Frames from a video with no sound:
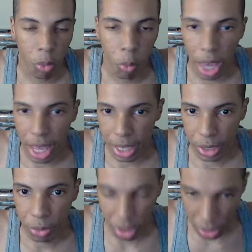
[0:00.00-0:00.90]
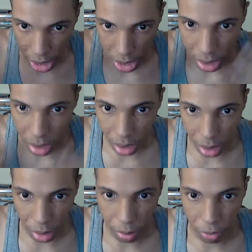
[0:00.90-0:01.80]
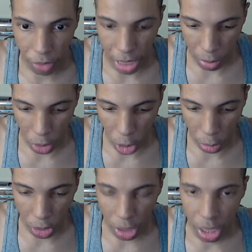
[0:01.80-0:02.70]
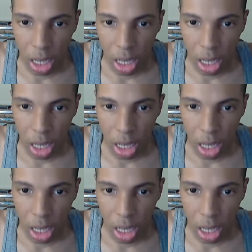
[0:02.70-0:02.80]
West with the flame armor.